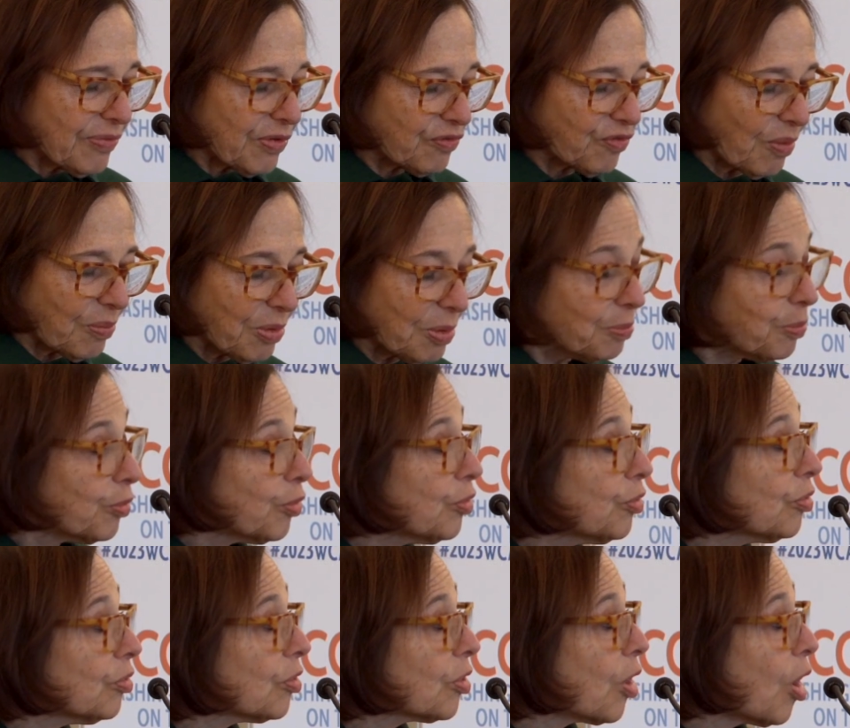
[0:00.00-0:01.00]
from the
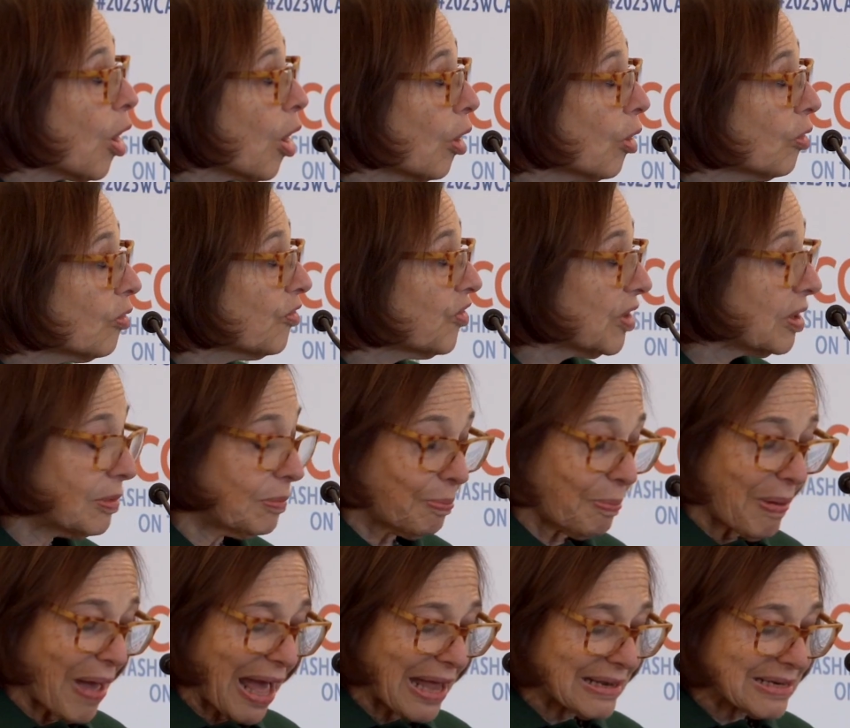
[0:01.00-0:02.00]
brutal COVID
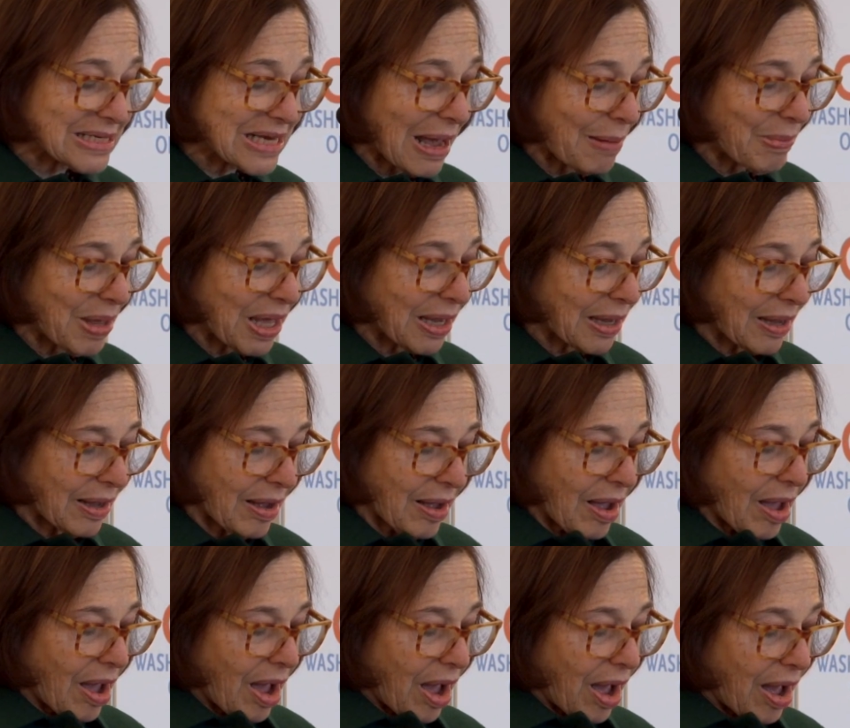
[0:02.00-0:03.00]
pandemic,
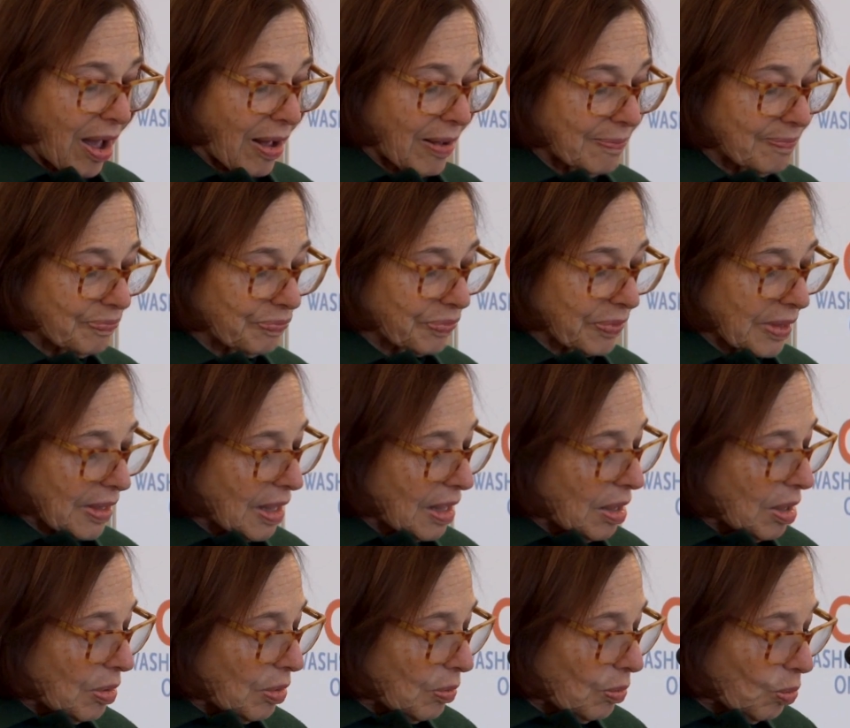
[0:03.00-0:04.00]

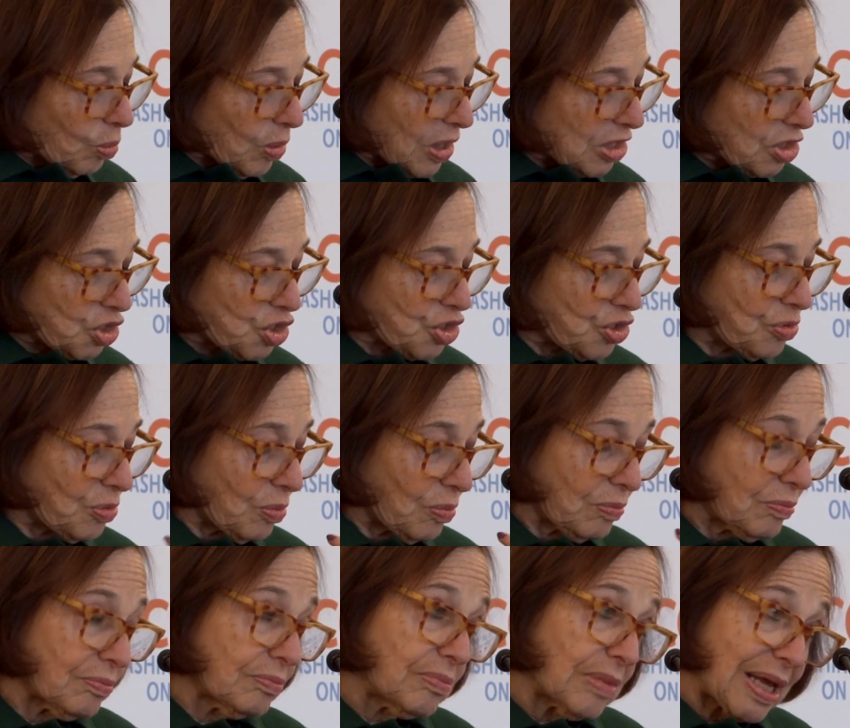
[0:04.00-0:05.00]
which
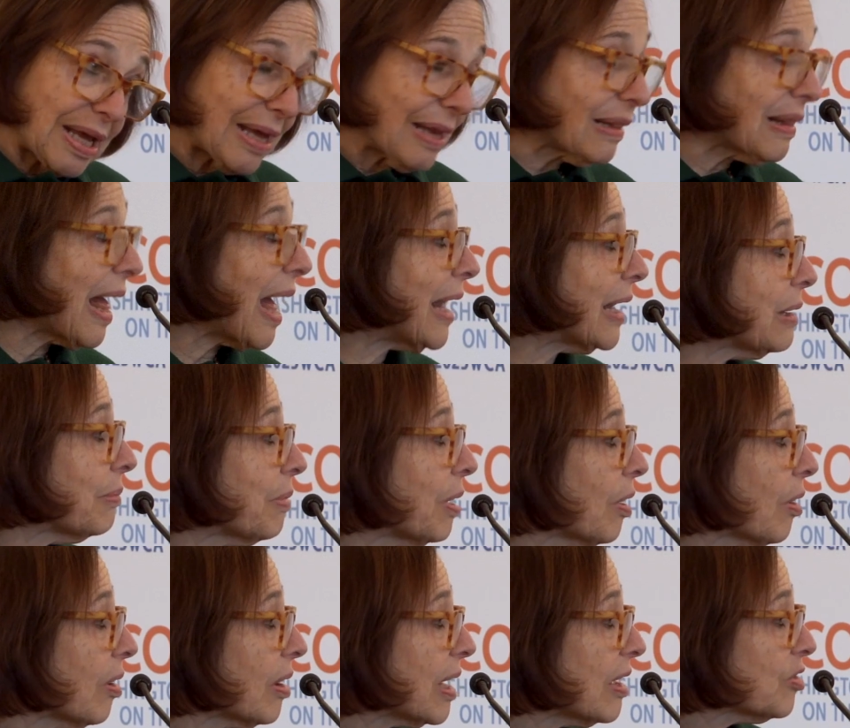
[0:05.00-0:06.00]
hit Latin
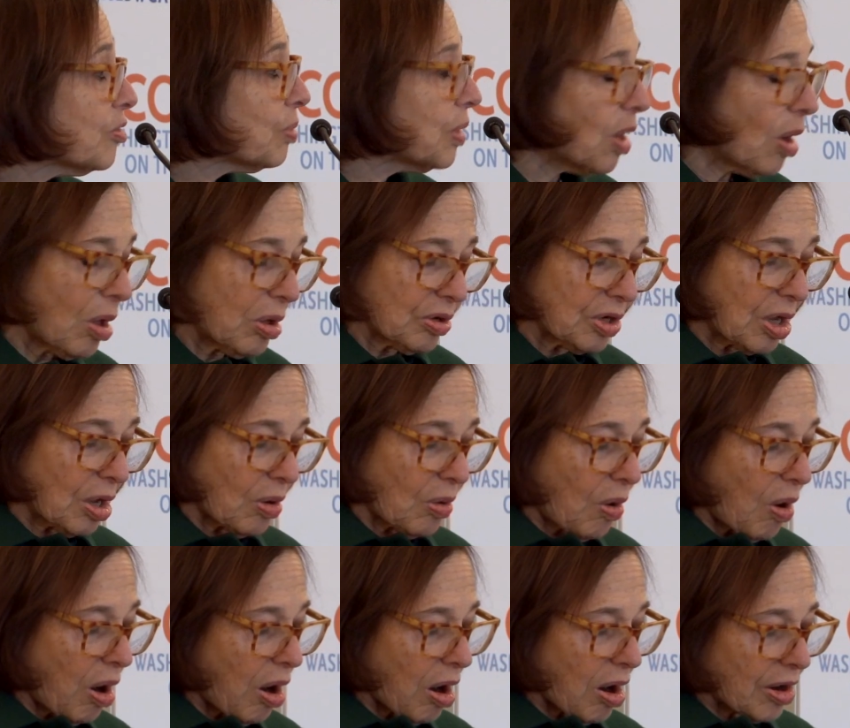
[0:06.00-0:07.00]
America, as we all know,
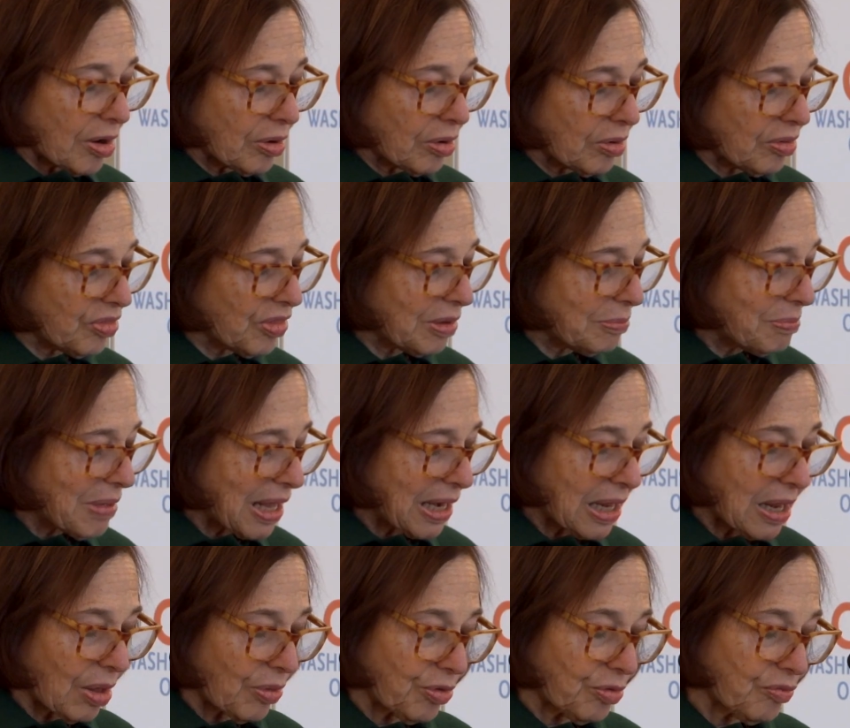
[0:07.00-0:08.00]
harder than
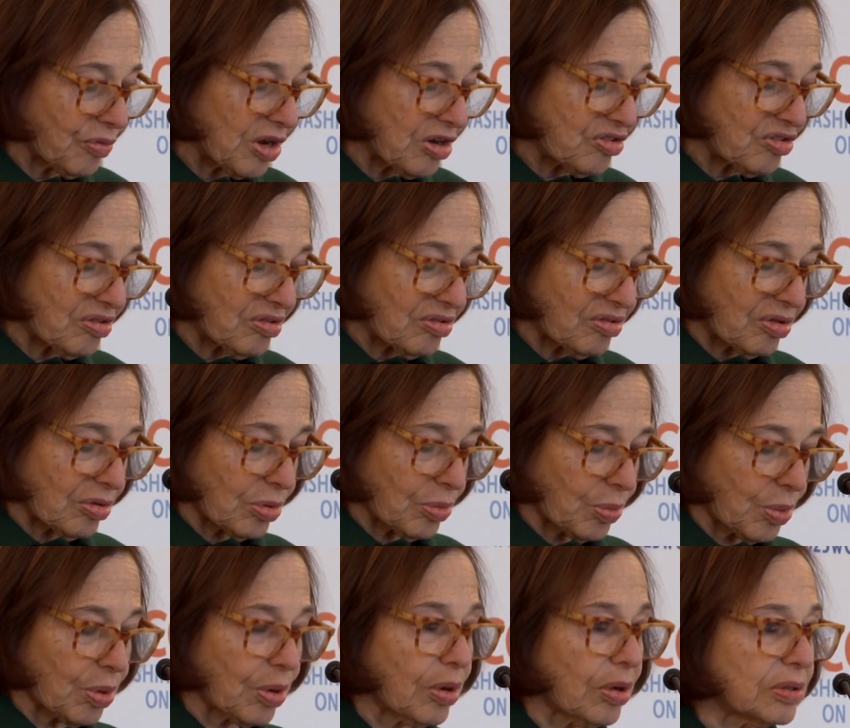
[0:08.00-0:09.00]
many other regions in the
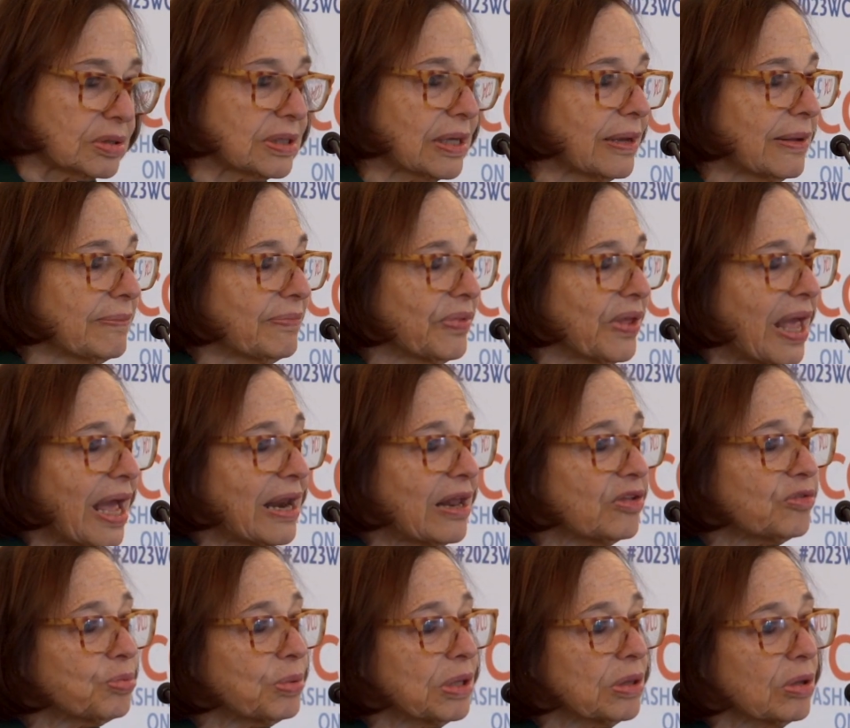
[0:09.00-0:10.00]
world. And
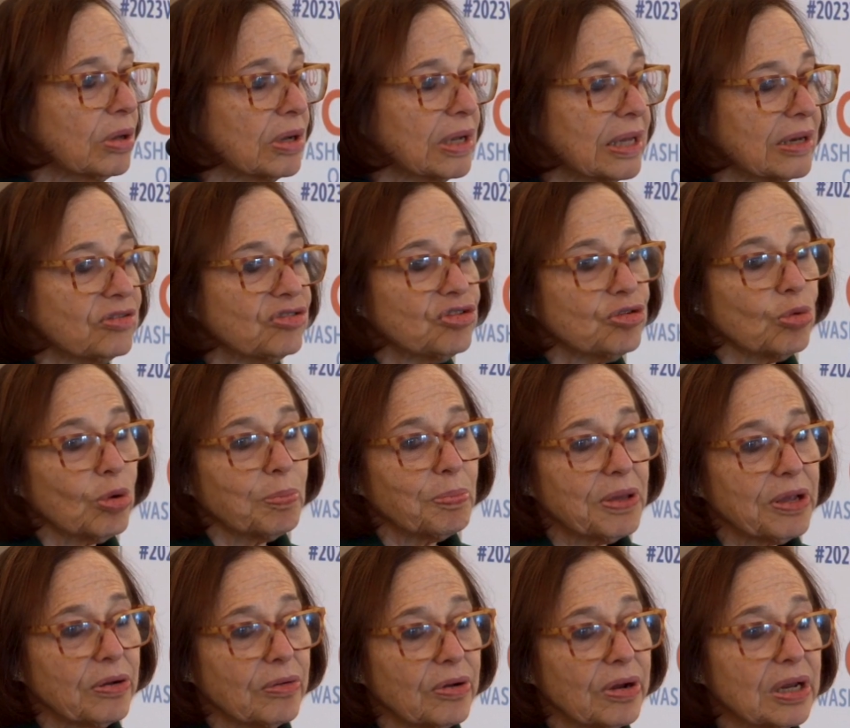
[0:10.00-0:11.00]
as we look to a
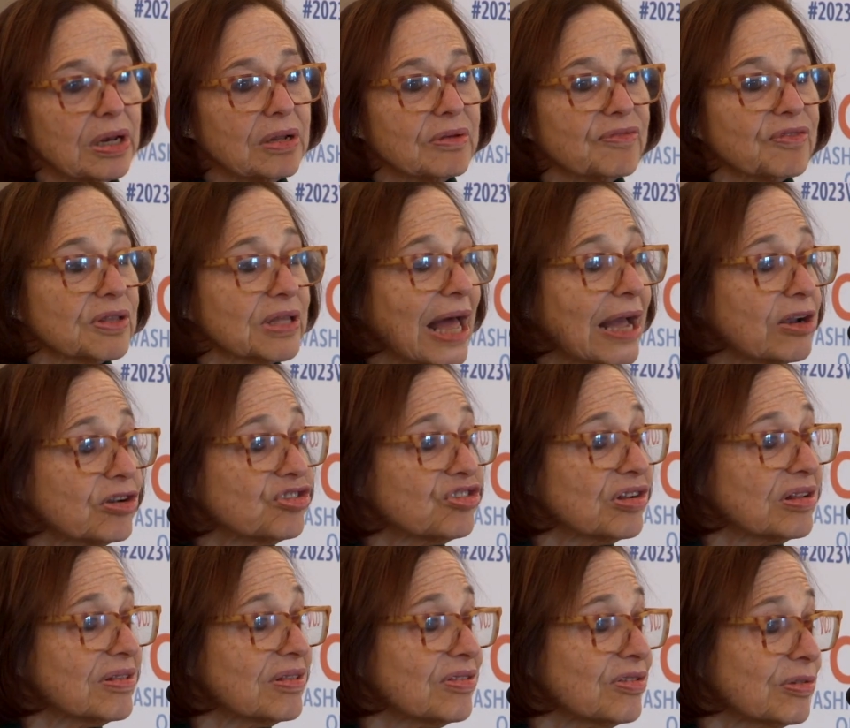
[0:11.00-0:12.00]
period of
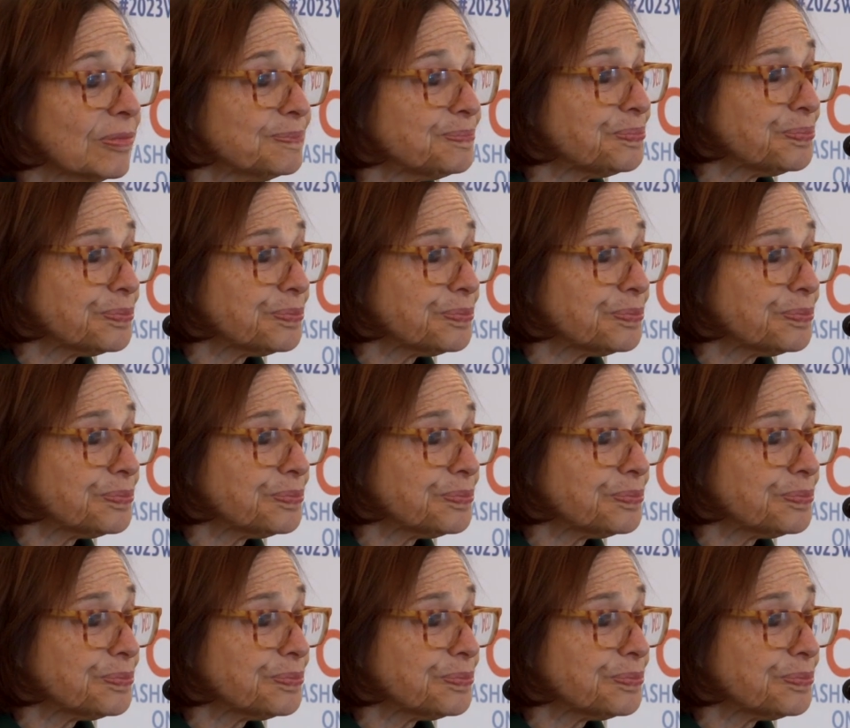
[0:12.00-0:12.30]
elections